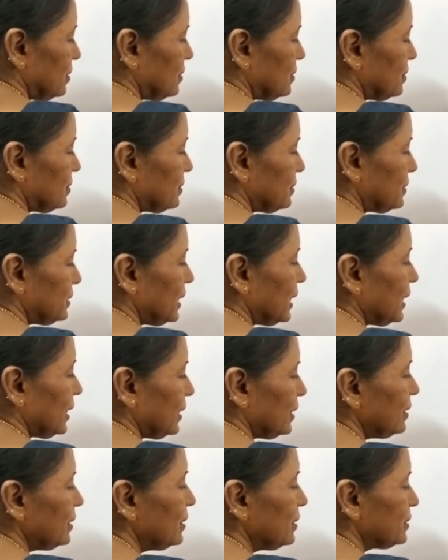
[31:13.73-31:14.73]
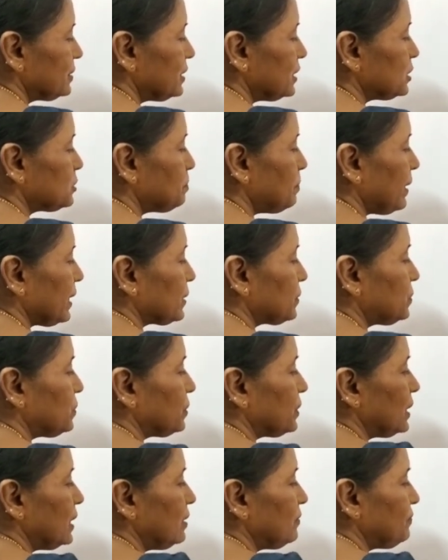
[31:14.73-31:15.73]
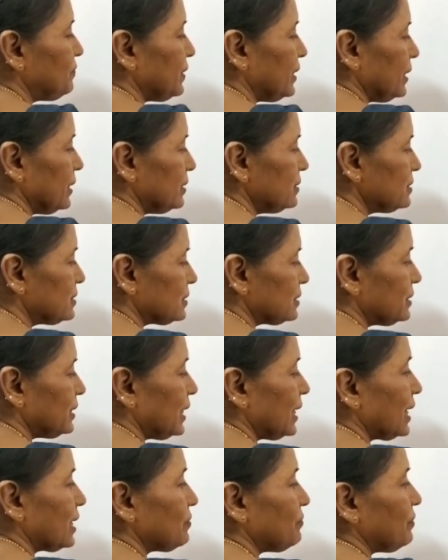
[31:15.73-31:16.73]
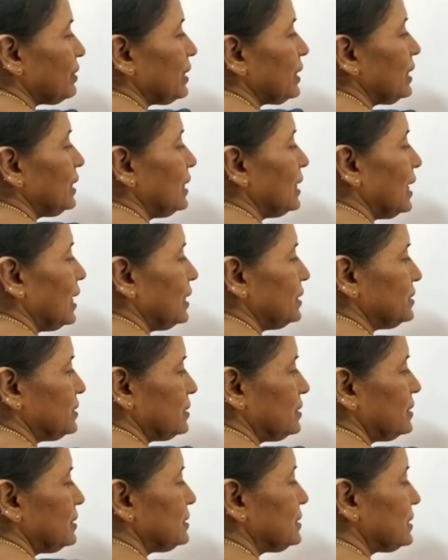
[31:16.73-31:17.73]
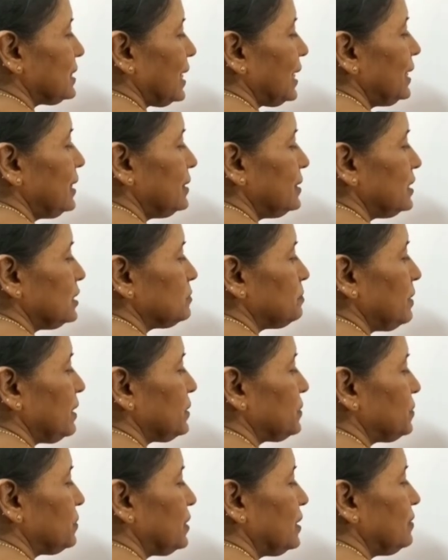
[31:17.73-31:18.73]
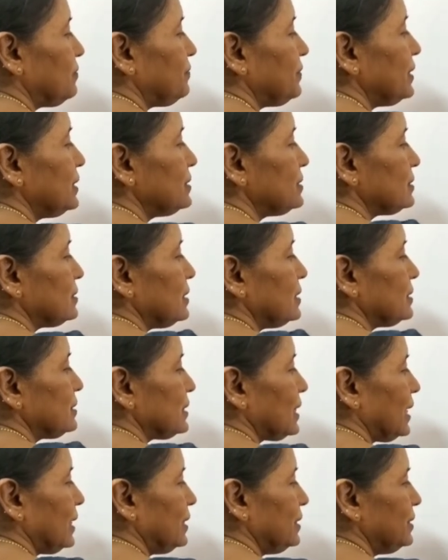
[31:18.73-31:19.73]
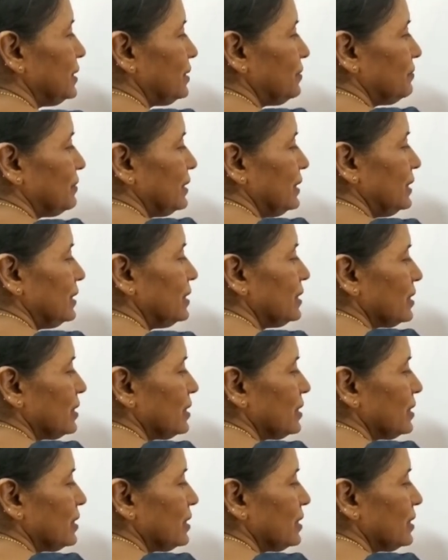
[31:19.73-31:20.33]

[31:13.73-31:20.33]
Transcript: Then these pectoral fins, they are very large. This side, these pectoral fins, this another one.